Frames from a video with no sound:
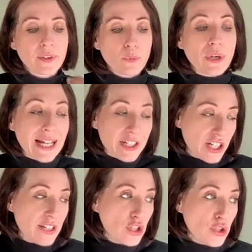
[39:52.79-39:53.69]
We
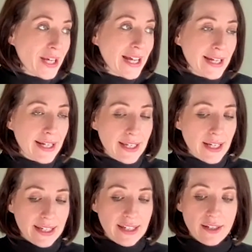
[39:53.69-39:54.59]
actually in the
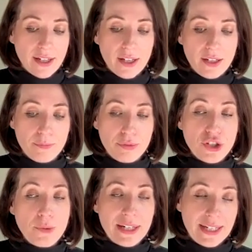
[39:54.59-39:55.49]
UK,
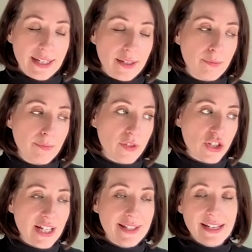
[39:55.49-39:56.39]
predominantly the
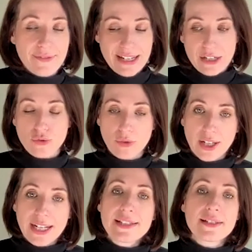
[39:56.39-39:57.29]
sheds have natural
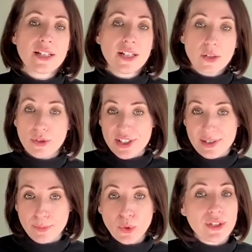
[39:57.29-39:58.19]
light, which is
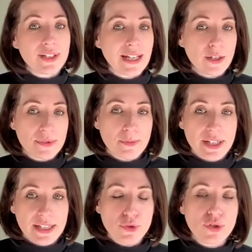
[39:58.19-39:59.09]
important. It helps the
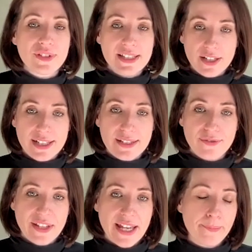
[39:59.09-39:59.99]
birds move. It's nicer
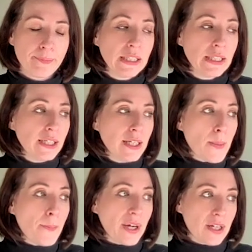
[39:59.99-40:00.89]
for them.
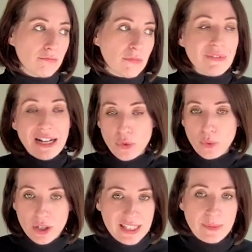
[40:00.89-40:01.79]
But around the
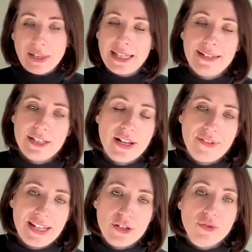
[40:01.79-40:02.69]
world, typically they don't have
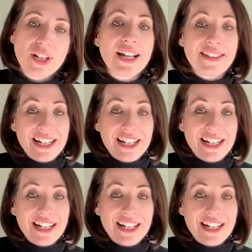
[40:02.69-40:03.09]
any natural light.